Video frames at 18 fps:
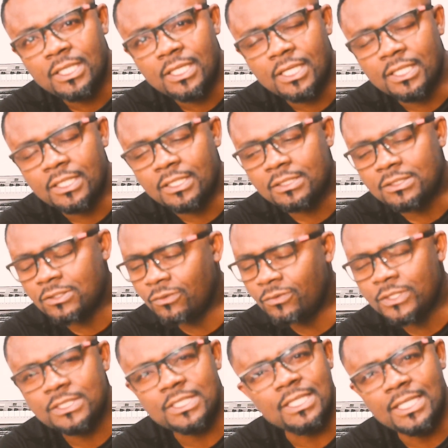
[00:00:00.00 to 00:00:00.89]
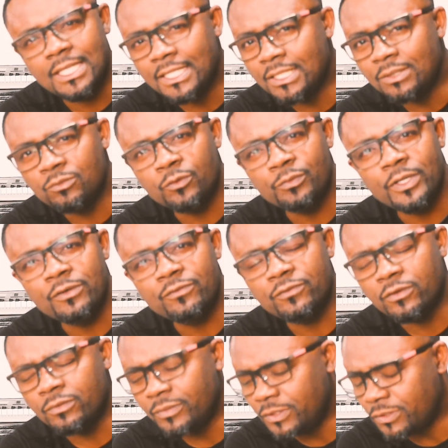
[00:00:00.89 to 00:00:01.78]
And it's always a learning moment
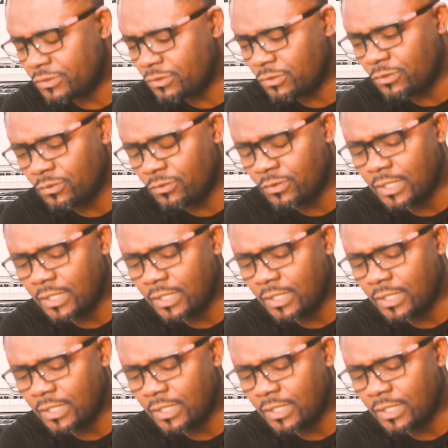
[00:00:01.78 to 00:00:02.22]
for me, so